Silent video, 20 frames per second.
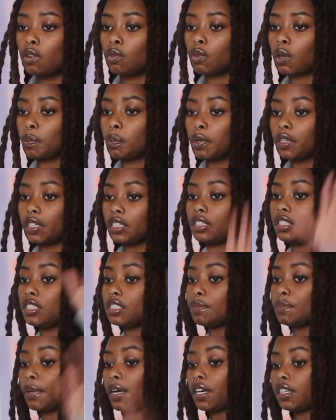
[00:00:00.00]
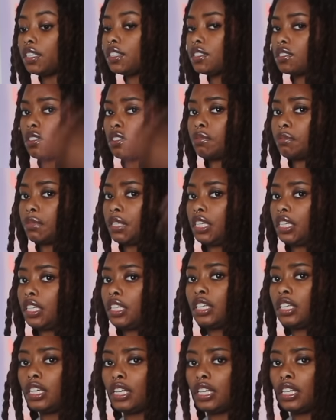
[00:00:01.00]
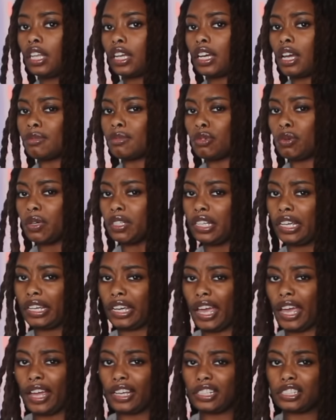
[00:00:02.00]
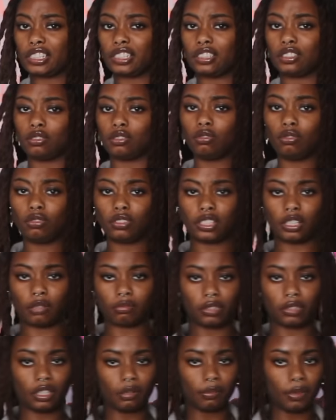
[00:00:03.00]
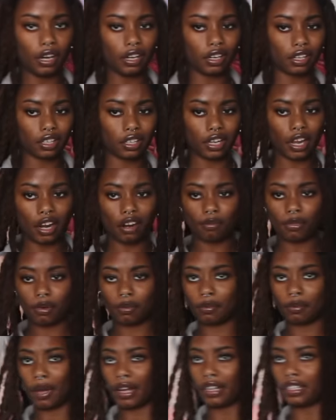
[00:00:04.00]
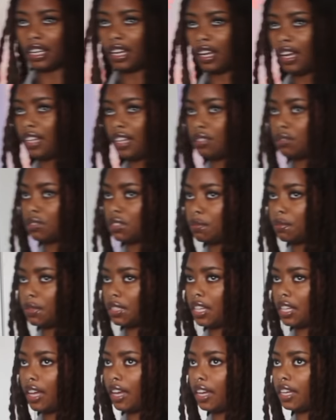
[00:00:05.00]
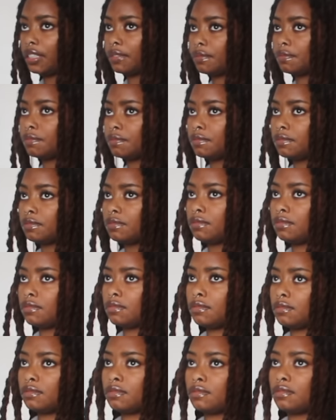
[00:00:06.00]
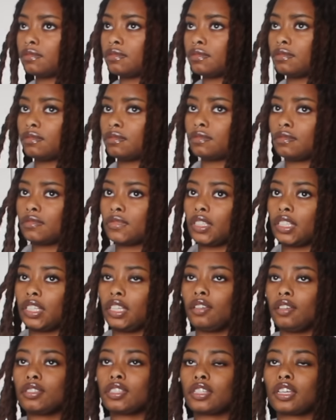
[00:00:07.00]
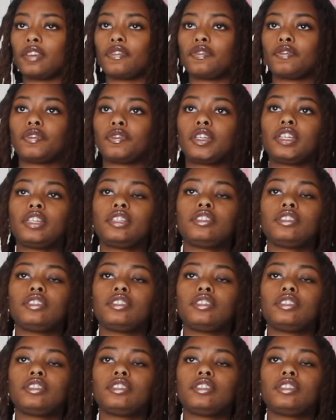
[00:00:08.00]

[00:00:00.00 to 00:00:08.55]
were putting these burdens on me. Like I'm the one that can actually do something about it. Like I remember my dad used to be like, he used to want